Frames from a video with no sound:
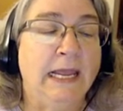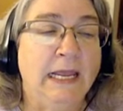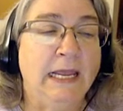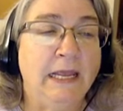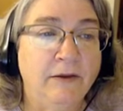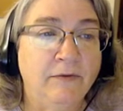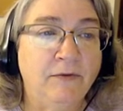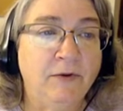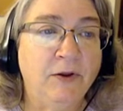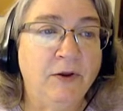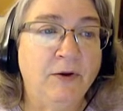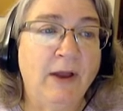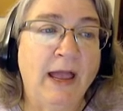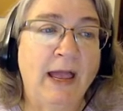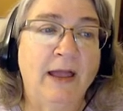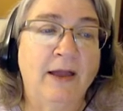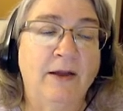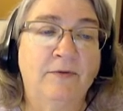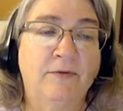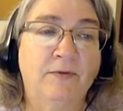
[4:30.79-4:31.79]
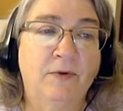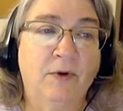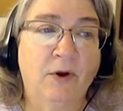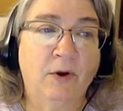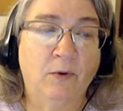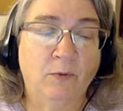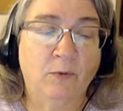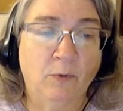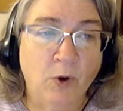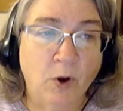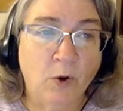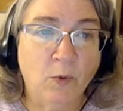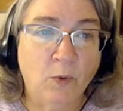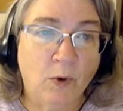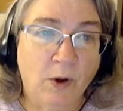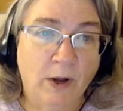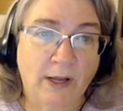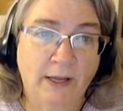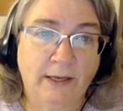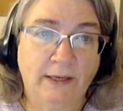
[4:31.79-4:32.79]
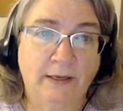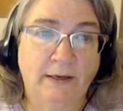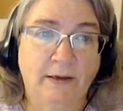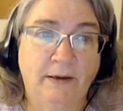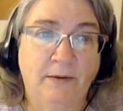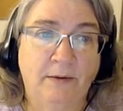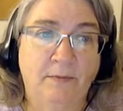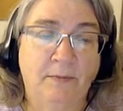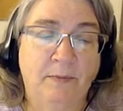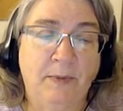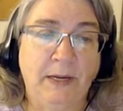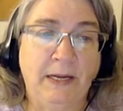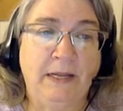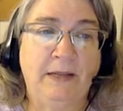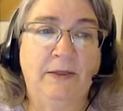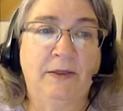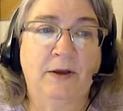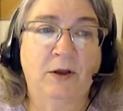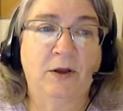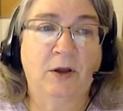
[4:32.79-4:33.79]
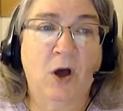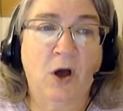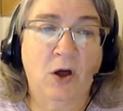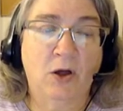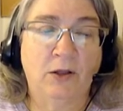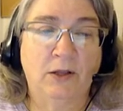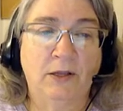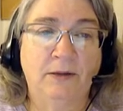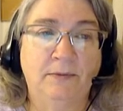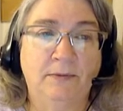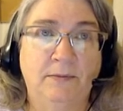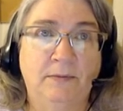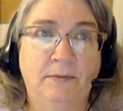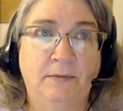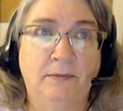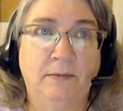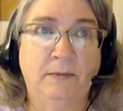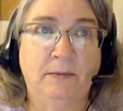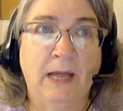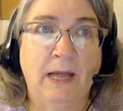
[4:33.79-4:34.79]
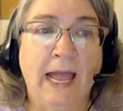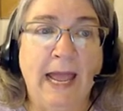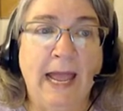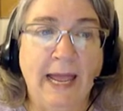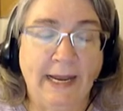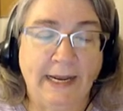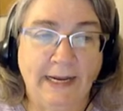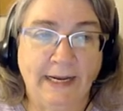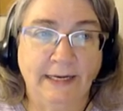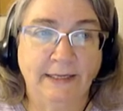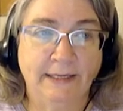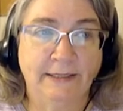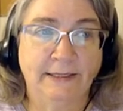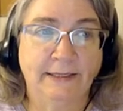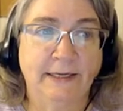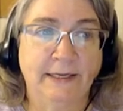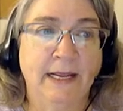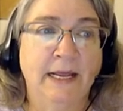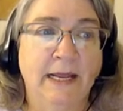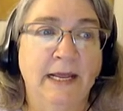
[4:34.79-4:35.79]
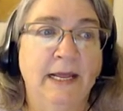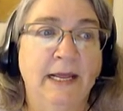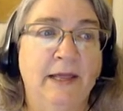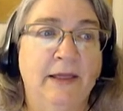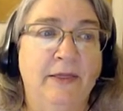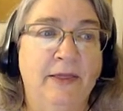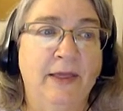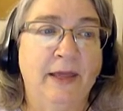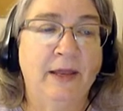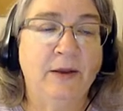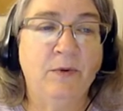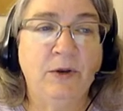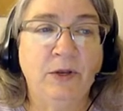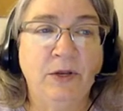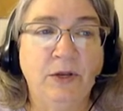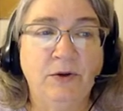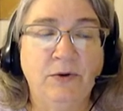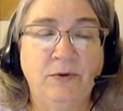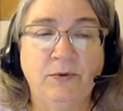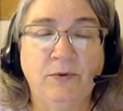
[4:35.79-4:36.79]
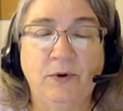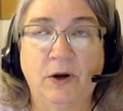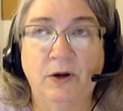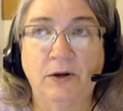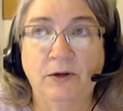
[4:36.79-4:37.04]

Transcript: If you have row 1 be the column headings, then when you